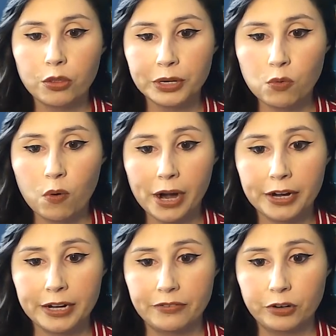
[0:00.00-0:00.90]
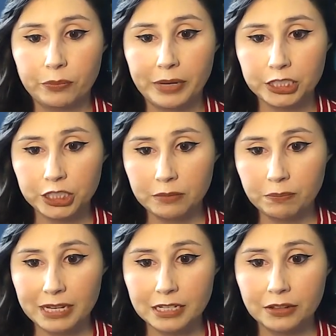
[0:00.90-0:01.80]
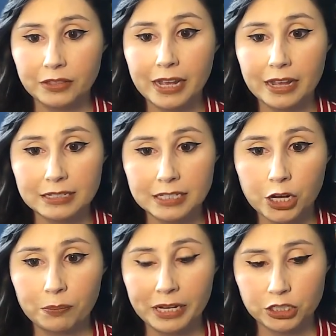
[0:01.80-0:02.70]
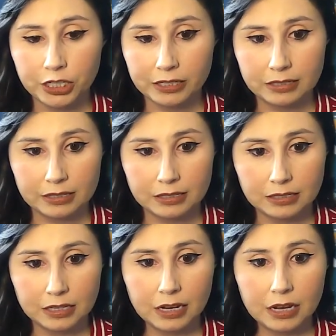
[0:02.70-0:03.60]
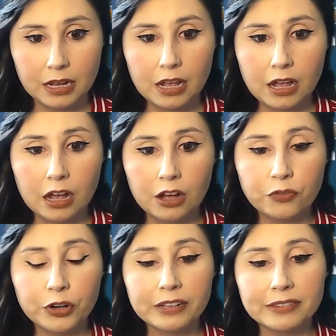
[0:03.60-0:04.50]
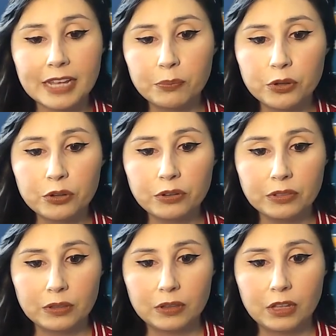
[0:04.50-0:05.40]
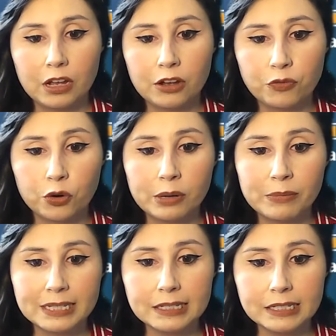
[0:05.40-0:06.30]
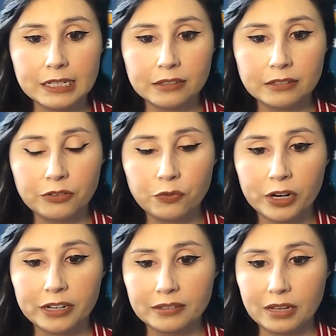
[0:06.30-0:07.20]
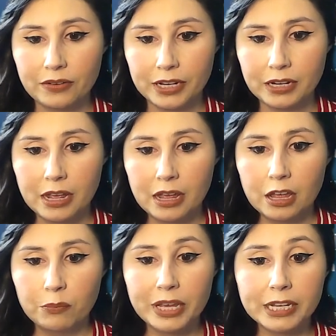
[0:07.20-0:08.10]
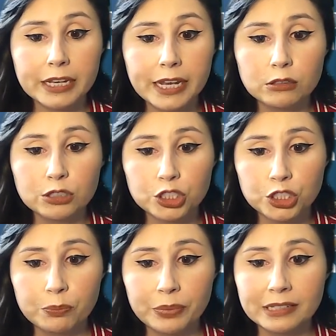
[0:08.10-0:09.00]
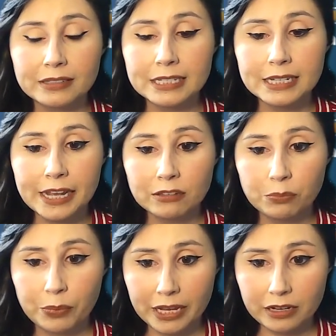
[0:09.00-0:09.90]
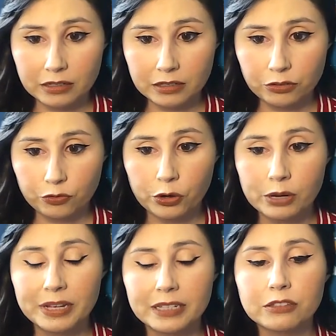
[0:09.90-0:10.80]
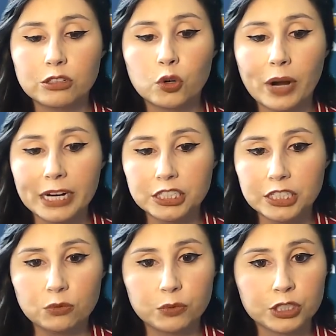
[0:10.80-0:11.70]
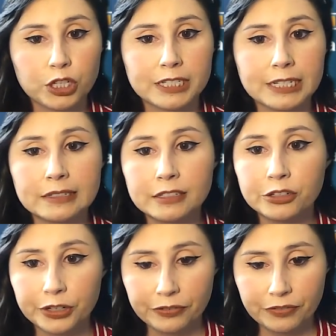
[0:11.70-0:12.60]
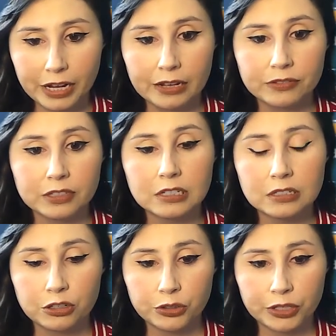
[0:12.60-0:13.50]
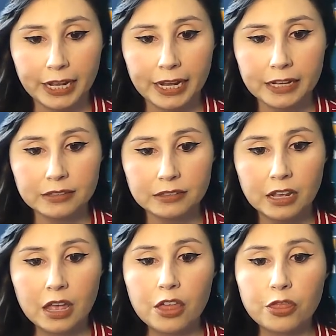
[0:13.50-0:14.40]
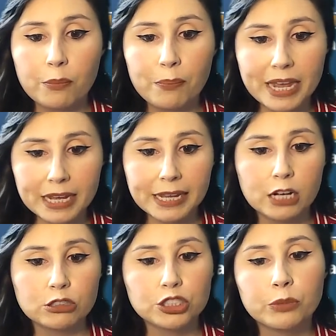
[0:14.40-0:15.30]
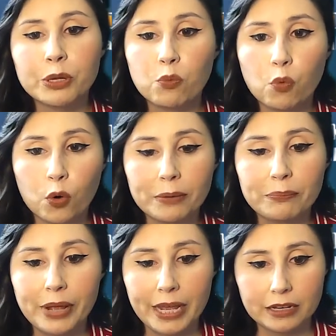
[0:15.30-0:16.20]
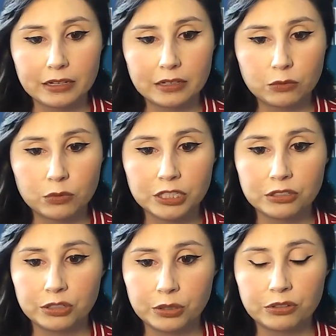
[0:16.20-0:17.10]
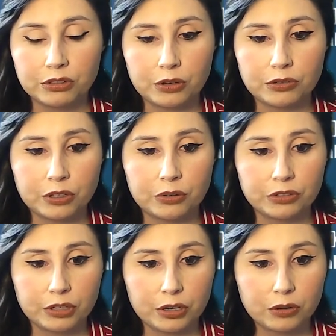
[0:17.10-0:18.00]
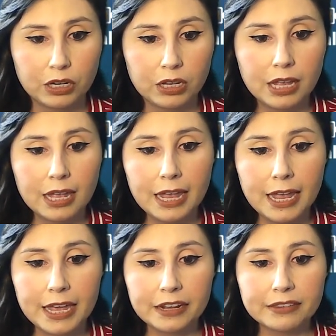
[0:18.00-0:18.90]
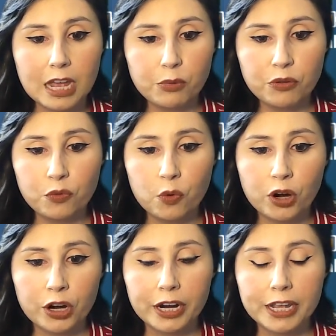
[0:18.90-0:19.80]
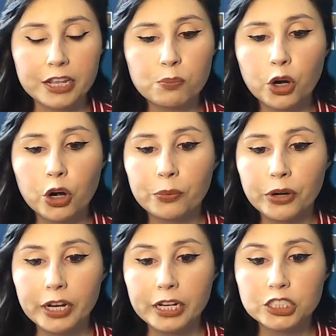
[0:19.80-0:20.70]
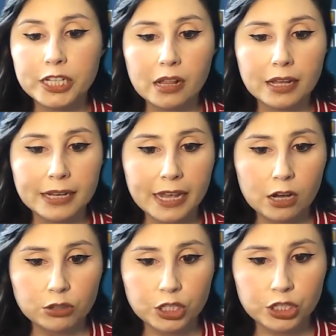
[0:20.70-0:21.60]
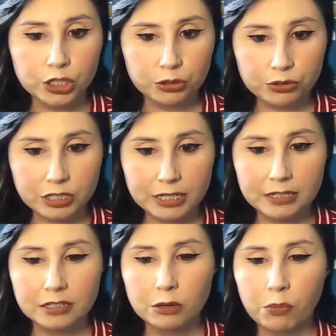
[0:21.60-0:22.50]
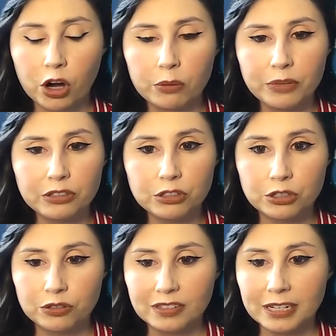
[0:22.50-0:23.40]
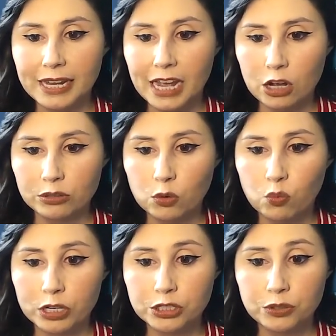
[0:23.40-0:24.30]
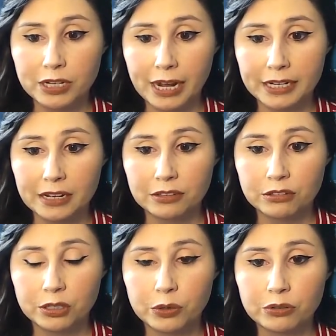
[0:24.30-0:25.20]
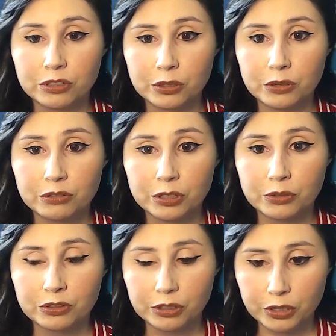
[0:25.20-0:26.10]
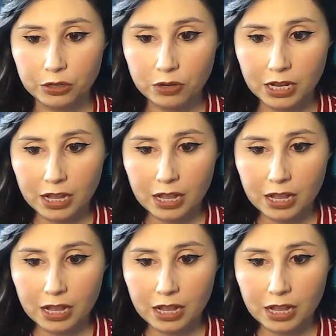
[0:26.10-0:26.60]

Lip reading: the required information based on the SEO matrices. For example, for remittance TC47, bank account should be CTS Bank. For remittance corrections, which are TC35s and TC38s, the bank account should be Warrant Bank, which is 0000. An example for inappropriate GL account used is departments use account 1290000,